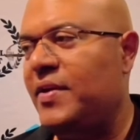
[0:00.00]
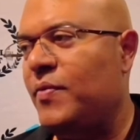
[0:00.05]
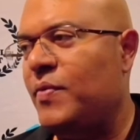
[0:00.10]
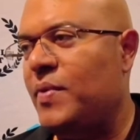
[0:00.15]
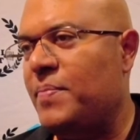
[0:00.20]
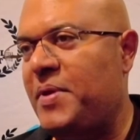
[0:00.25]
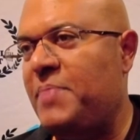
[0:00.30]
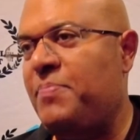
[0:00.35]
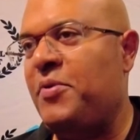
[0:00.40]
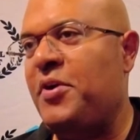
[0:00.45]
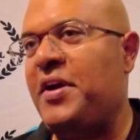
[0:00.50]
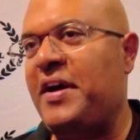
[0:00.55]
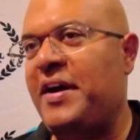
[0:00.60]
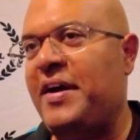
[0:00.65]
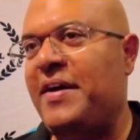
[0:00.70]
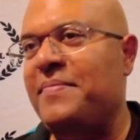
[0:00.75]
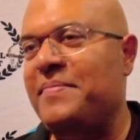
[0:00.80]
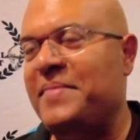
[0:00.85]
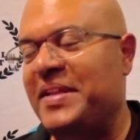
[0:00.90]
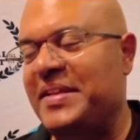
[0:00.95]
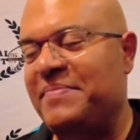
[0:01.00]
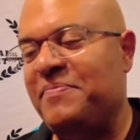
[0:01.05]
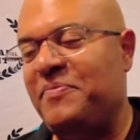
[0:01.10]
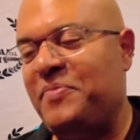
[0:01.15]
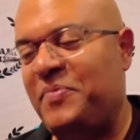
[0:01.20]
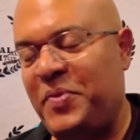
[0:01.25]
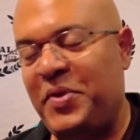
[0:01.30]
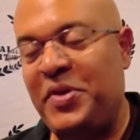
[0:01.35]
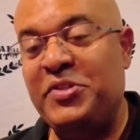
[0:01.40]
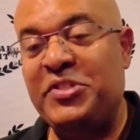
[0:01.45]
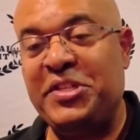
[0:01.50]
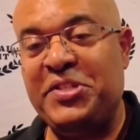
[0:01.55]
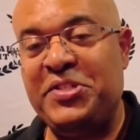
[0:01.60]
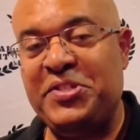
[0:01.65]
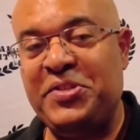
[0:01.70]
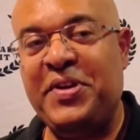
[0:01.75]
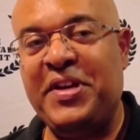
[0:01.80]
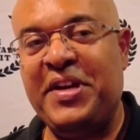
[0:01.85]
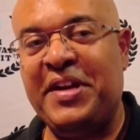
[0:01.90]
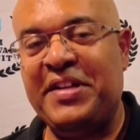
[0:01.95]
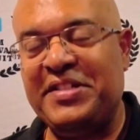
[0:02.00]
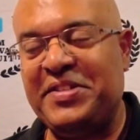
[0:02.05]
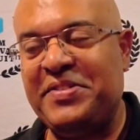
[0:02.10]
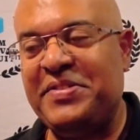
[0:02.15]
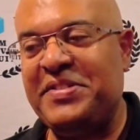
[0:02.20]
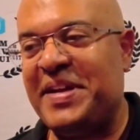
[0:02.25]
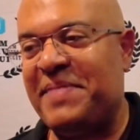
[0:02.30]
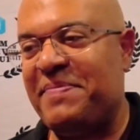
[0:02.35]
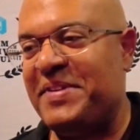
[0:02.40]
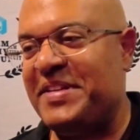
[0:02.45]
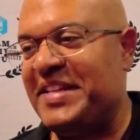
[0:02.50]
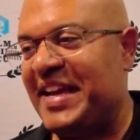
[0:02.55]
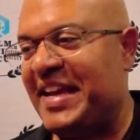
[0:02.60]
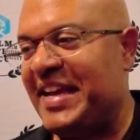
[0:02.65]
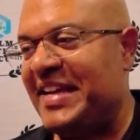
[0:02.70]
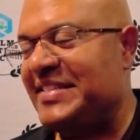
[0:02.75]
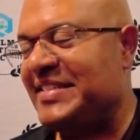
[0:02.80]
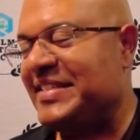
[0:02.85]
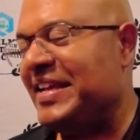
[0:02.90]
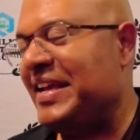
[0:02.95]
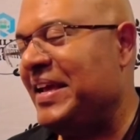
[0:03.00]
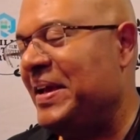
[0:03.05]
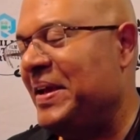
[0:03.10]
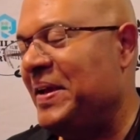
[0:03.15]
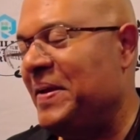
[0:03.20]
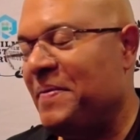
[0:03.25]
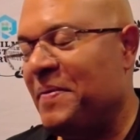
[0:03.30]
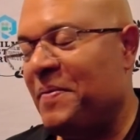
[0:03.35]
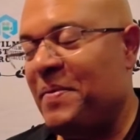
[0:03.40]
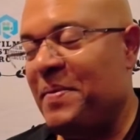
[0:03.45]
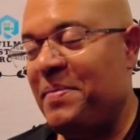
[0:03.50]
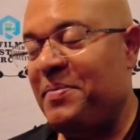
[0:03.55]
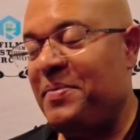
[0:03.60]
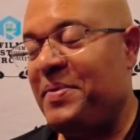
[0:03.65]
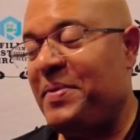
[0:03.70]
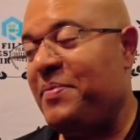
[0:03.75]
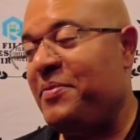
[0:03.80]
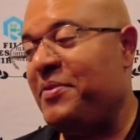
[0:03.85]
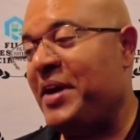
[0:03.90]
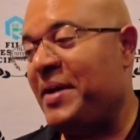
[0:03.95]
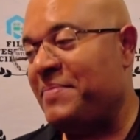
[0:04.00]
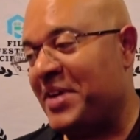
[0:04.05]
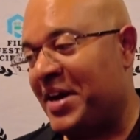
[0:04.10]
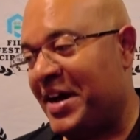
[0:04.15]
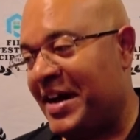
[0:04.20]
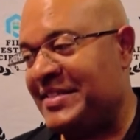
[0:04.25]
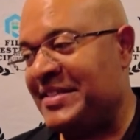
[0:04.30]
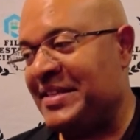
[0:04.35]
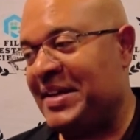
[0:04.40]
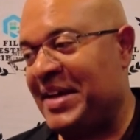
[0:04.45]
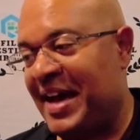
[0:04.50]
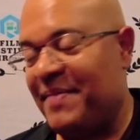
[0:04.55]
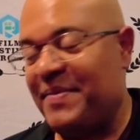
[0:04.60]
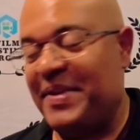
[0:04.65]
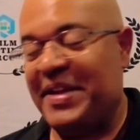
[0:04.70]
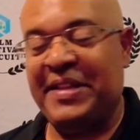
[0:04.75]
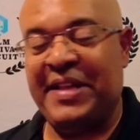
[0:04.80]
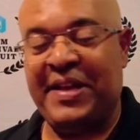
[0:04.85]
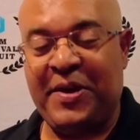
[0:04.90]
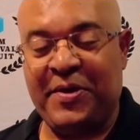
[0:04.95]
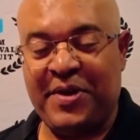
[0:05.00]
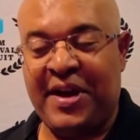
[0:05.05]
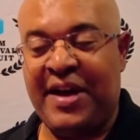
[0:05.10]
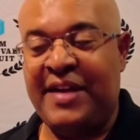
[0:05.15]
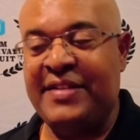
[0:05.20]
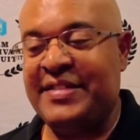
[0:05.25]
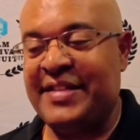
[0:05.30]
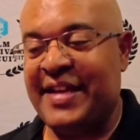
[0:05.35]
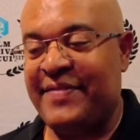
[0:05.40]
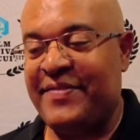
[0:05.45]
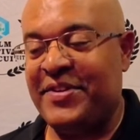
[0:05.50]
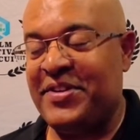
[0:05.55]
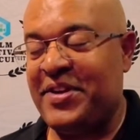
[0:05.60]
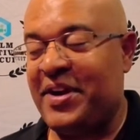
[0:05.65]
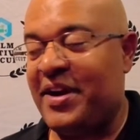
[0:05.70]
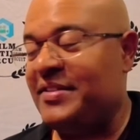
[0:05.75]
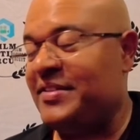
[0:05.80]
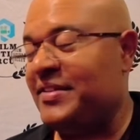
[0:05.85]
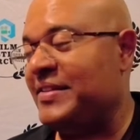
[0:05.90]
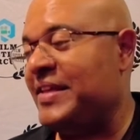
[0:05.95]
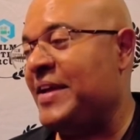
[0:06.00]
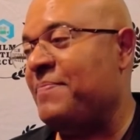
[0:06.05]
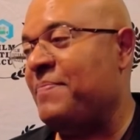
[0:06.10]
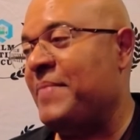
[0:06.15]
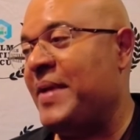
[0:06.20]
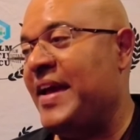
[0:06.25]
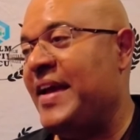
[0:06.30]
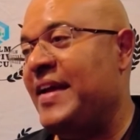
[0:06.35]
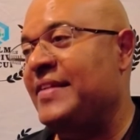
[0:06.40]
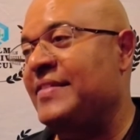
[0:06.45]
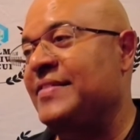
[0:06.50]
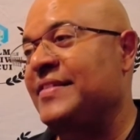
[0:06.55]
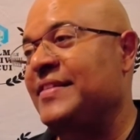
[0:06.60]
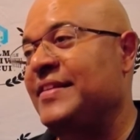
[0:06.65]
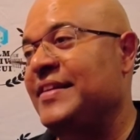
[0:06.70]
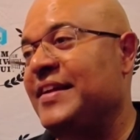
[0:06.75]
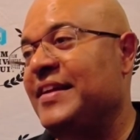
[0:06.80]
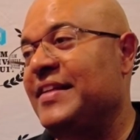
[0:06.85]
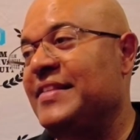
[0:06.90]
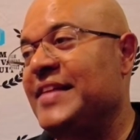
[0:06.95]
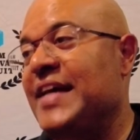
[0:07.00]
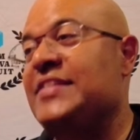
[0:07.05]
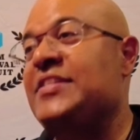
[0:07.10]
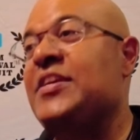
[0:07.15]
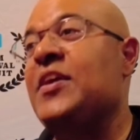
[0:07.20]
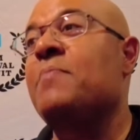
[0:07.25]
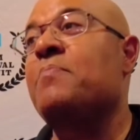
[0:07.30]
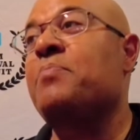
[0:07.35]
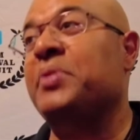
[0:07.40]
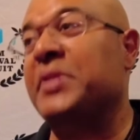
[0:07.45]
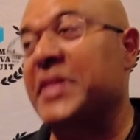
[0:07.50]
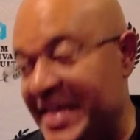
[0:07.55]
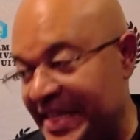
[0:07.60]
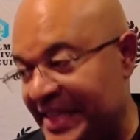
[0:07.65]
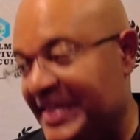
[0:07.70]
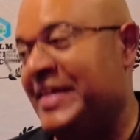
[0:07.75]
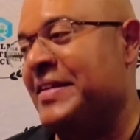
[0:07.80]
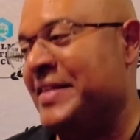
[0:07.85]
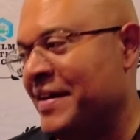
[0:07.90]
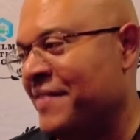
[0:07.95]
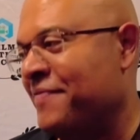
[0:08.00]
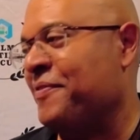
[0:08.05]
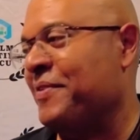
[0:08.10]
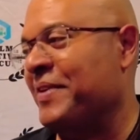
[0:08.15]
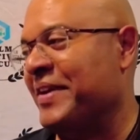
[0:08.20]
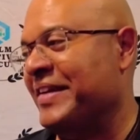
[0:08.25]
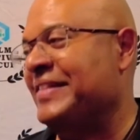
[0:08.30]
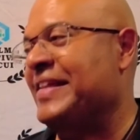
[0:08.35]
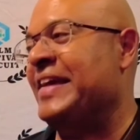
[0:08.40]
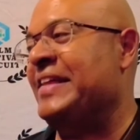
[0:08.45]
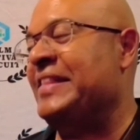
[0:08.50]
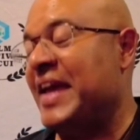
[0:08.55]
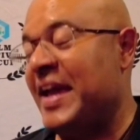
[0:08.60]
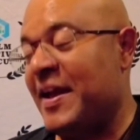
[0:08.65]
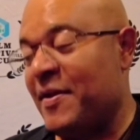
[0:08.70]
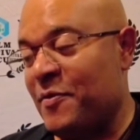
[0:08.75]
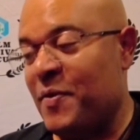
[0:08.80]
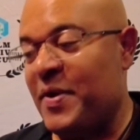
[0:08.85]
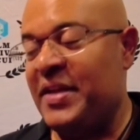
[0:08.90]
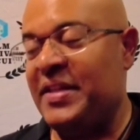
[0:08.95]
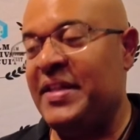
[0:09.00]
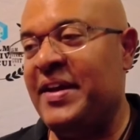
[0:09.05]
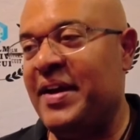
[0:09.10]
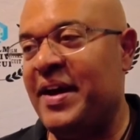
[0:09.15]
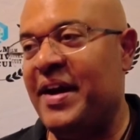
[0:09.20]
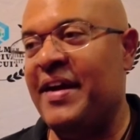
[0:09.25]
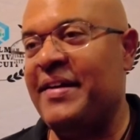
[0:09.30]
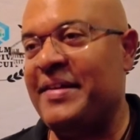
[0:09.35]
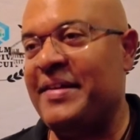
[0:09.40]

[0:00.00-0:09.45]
When people come, and we usually do it on two separate days, when we, people come to Austin Comedy and they go to Austin After Dark, they're like, man, that's completely different. Yeah, like, right, they really are.